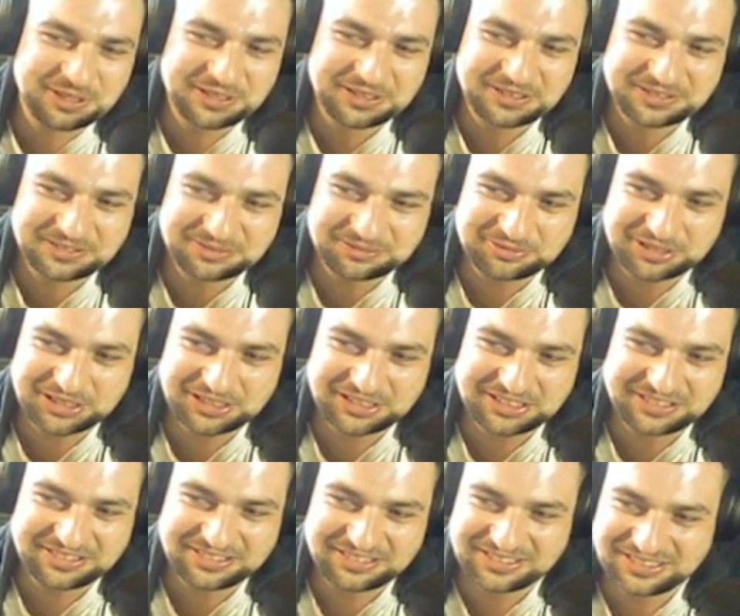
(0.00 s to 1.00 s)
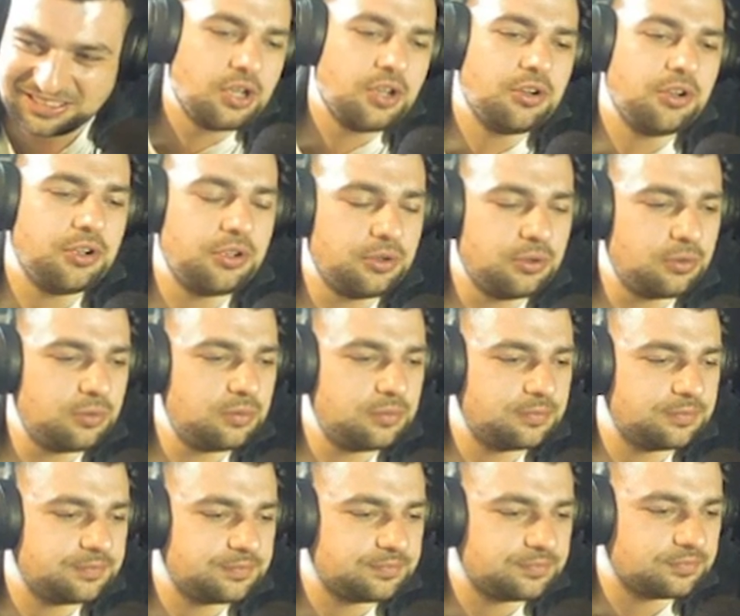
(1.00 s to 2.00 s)
you. Brilliant. Who
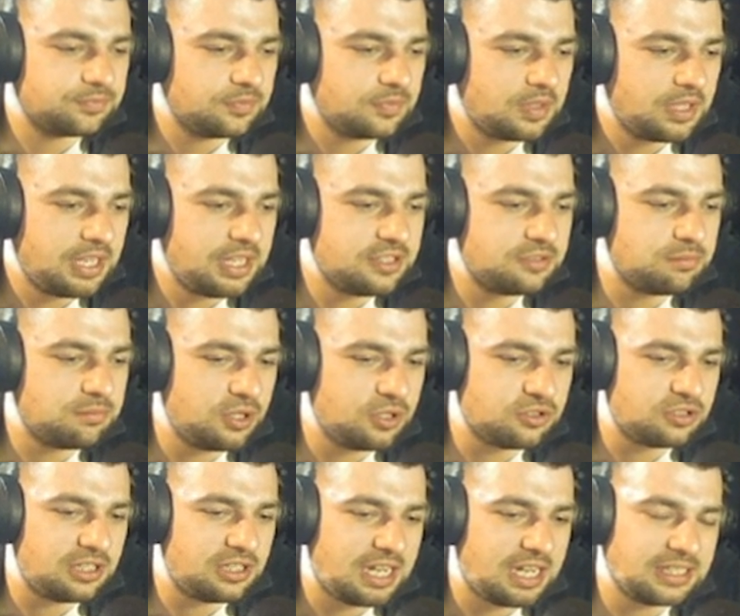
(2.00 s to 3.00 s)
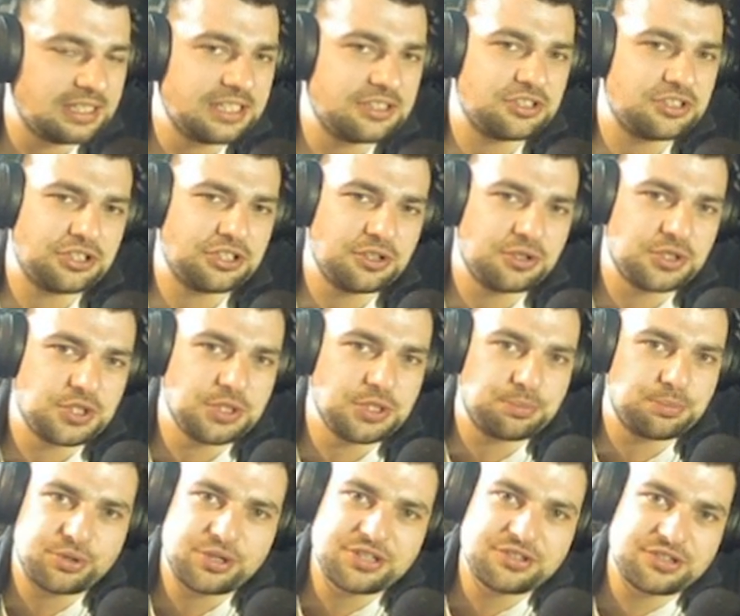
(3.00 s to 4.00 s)
is most likely to go to
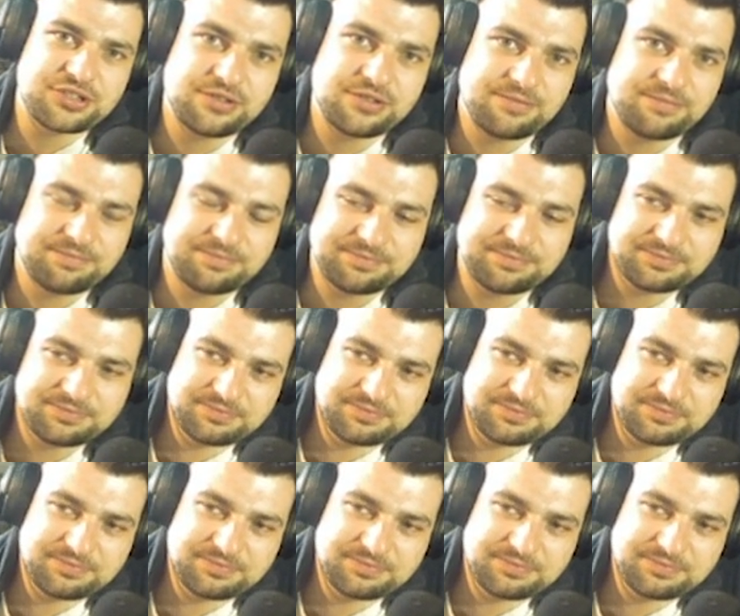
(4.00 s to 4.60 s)
prison?